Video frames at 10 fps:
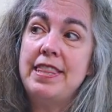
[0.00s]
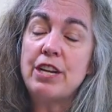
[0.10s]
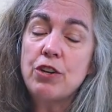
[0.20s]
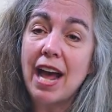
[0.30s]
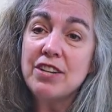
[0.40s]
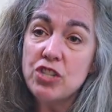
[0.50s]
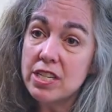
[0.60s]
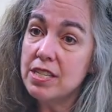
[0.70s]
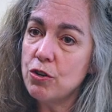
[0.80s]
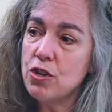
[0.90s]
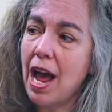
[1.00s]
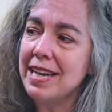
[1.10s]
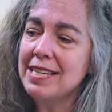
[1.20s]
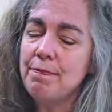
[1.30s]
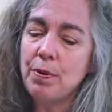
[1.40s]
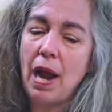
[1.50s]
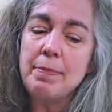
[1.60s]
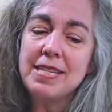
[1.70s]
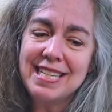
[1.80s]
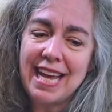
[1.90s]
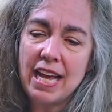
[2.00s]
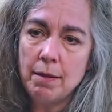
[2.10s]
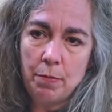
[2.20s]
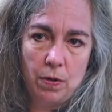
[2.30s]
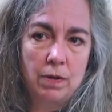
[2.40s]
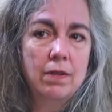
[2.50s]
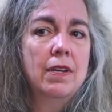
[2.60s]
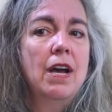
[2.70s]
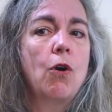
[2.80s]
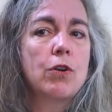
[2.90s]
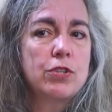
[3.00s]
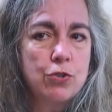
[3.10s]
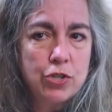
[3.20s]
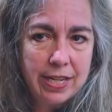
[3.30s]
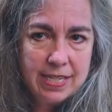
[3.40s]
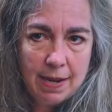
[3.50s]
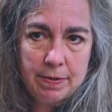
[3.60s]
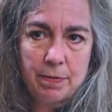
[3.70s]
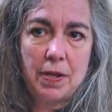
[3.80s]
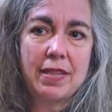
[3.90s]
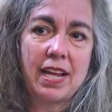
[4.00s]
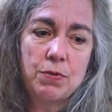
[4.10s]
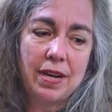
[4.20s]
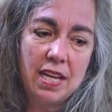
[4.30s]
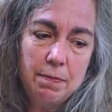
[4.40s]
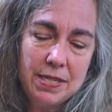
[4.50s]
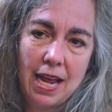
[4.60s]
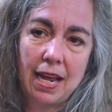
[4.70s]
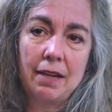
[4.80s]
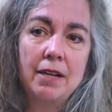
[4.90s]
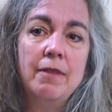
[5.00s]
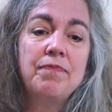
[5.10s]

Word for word: They're not just, they're not perhaps scalable are socially acceptable. And that's what I keep saying.